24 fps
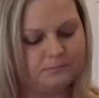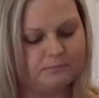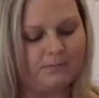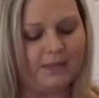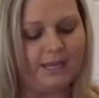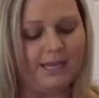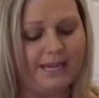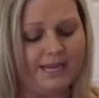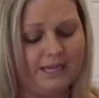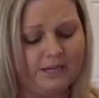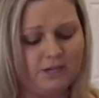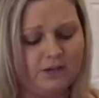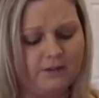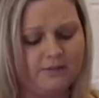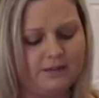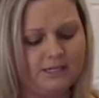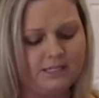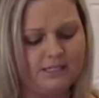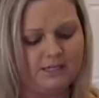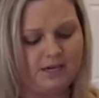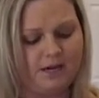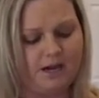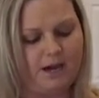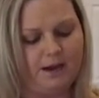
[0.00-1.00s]
and on the
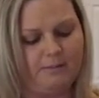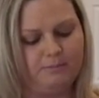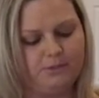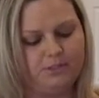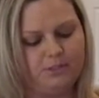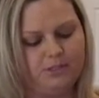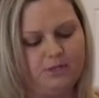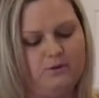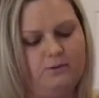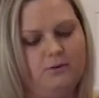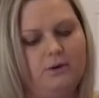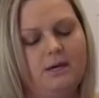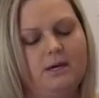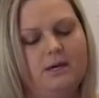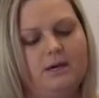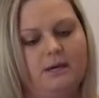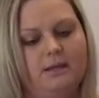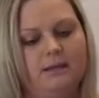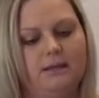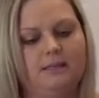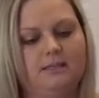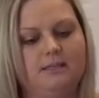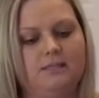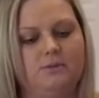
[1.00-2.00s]
top. So
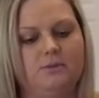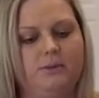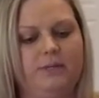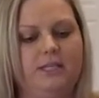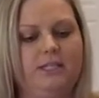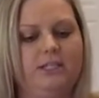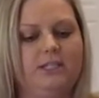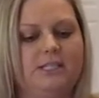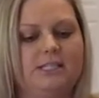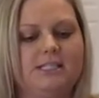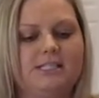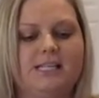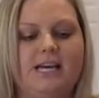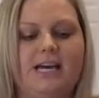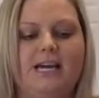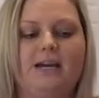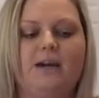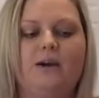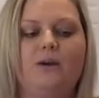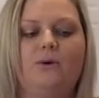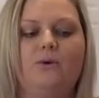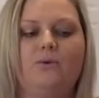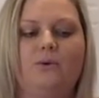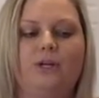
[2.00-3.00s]
this is what it looks like
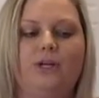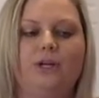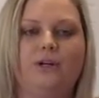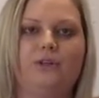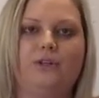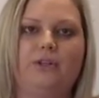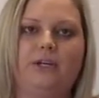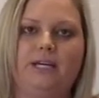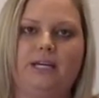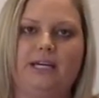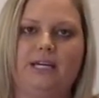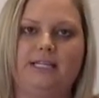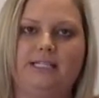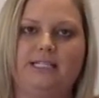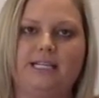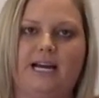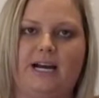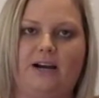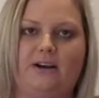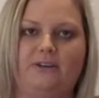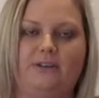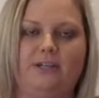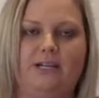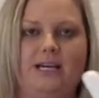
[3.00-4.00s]
when you're looking
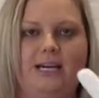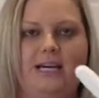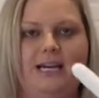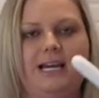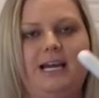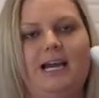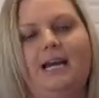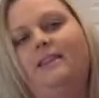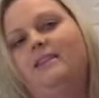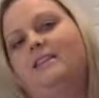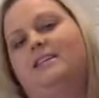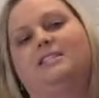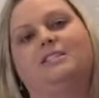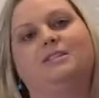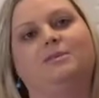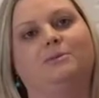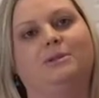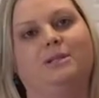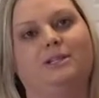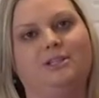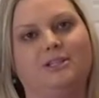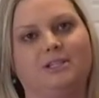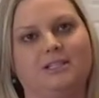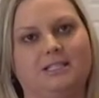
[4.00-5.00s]
down, and this is what
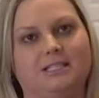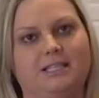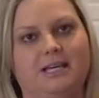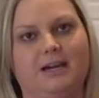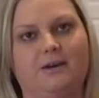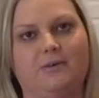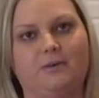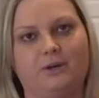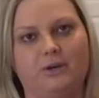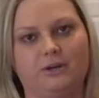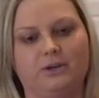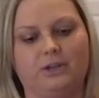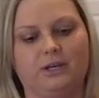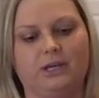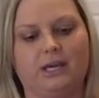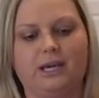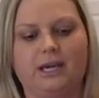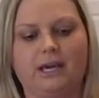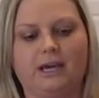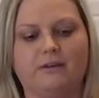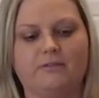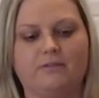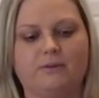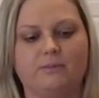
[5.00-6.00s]
it looks like when you're looking
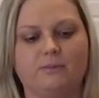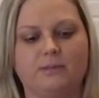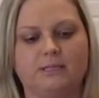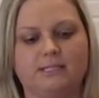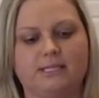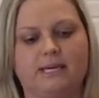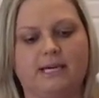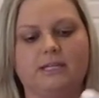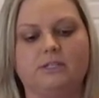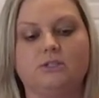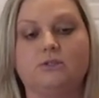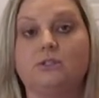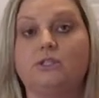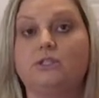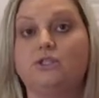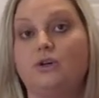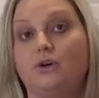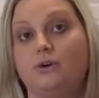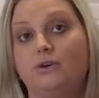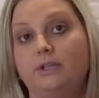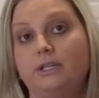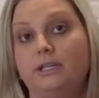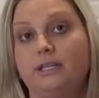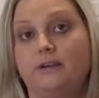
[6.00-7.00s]
at it from the side. So it's
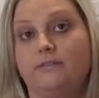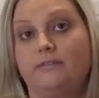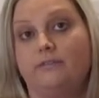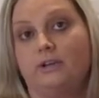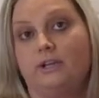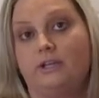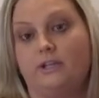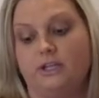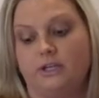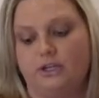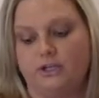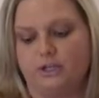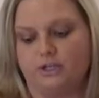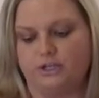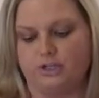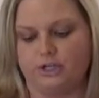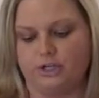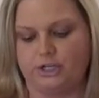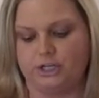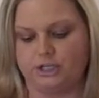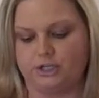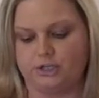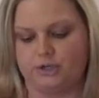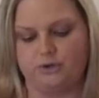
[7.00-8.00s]
totally different than your
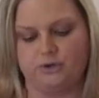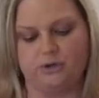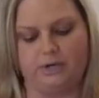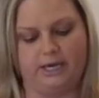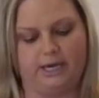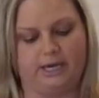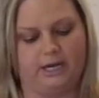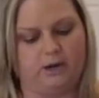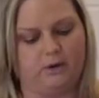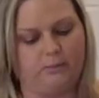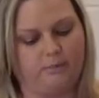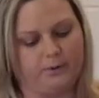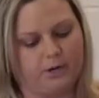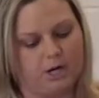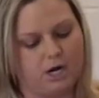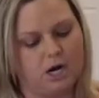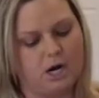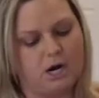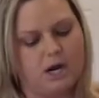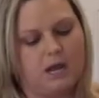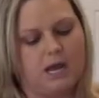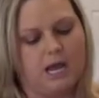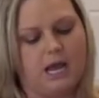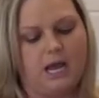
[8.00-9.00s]
traditional can opener.
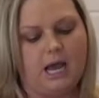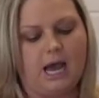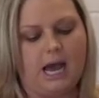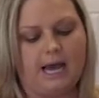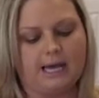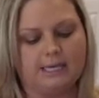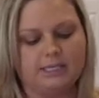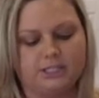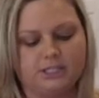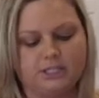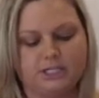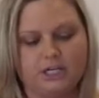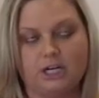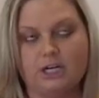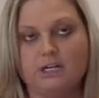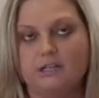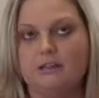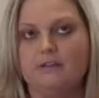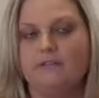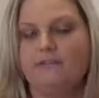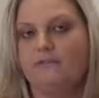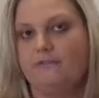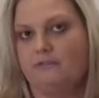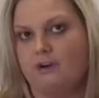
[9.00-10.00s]
I start at
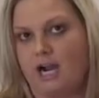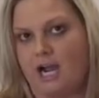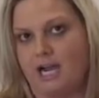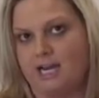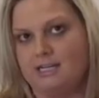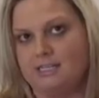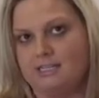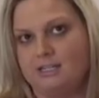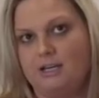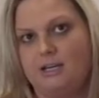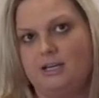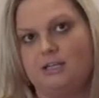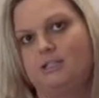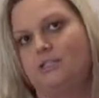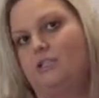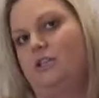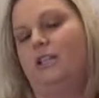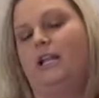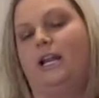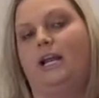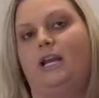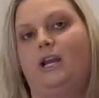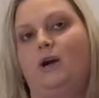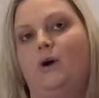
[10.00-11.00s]
the front so
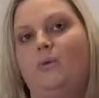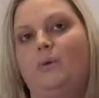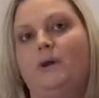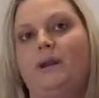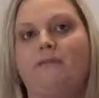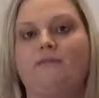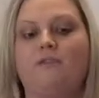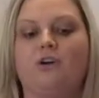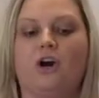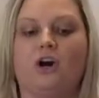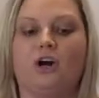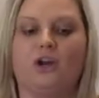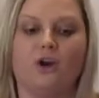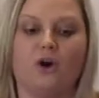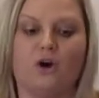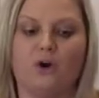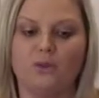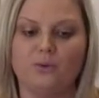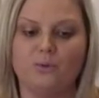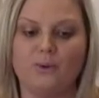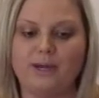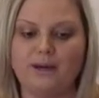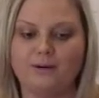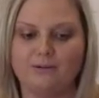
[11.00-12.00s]
that I know when I've gone all
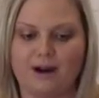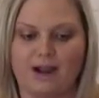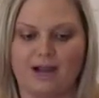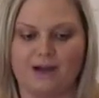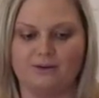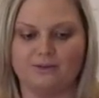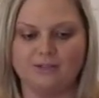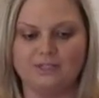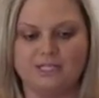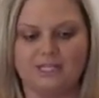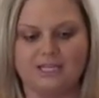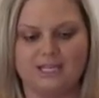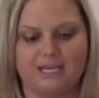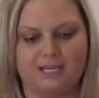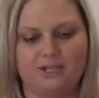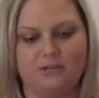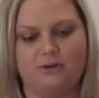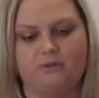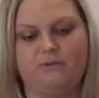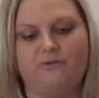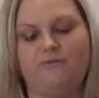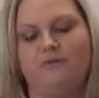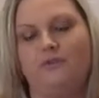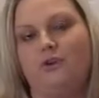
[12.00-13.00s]
the way around.
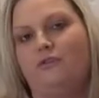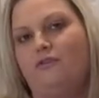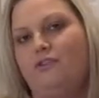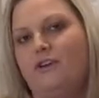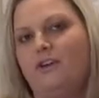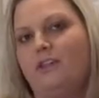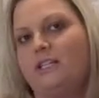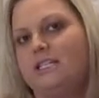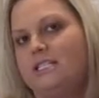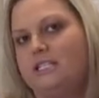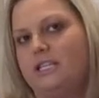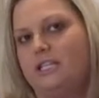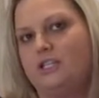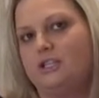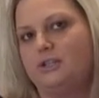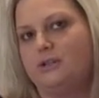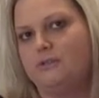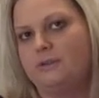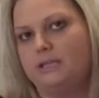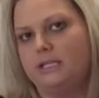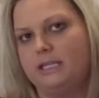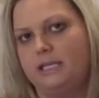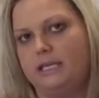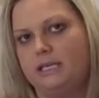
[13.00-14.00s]
You'll feel a tension
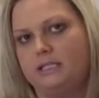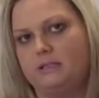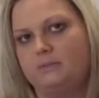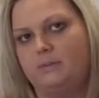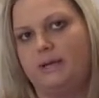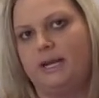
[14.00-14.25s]
release, but